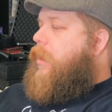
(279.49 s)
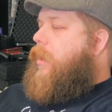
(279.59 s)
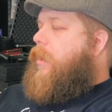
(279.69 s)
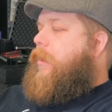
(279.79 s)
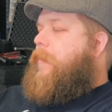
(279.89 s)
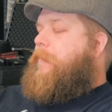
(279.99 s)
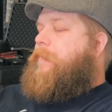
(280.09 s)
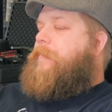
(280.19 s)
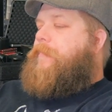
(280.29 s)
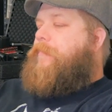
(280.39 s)
Um,
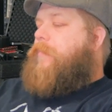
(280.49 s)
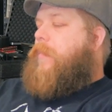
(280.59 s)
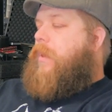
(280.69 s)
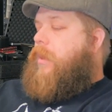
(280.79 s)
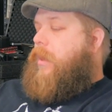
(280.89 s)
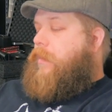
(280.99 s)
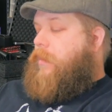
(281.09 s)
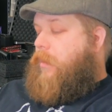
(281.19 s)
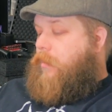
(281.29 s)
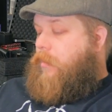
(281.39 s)
and
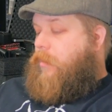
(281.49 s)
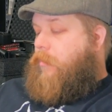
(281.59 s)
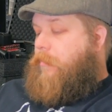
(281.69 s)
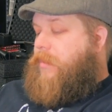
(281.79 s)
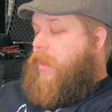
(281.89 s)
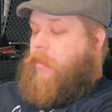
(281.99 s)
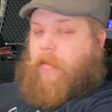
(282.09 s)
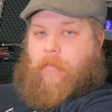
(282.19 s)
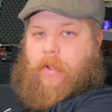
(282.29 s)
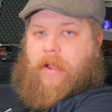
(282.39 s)
then, you know, beside
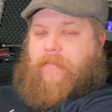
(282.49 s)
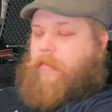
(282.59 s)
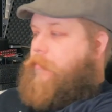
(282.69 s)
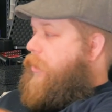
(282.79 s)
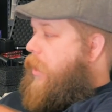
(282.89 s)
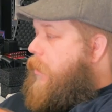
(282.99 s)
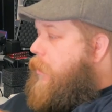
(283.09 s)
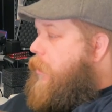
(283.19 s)
them we'll have them check